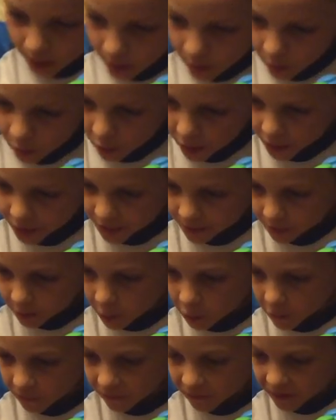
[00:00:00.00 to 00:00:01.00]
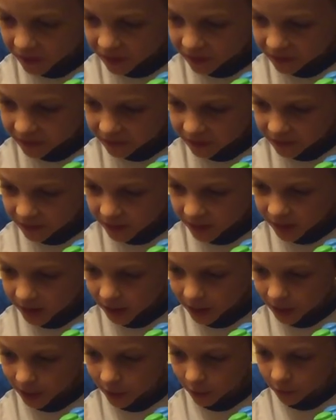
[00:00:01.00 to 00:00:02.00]
And when you move this,
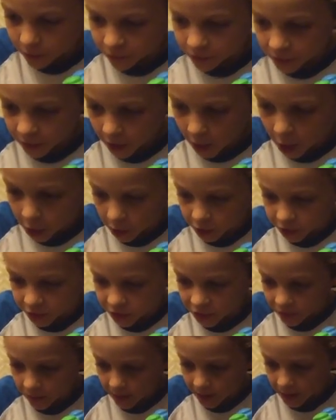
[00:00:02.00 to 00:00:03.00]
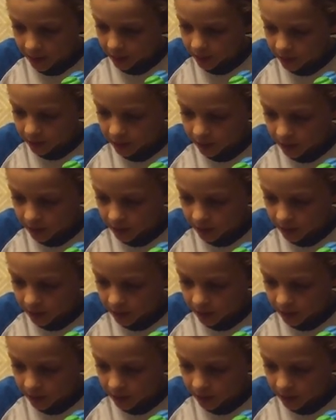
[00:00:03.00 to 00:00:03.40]
it goes onto it.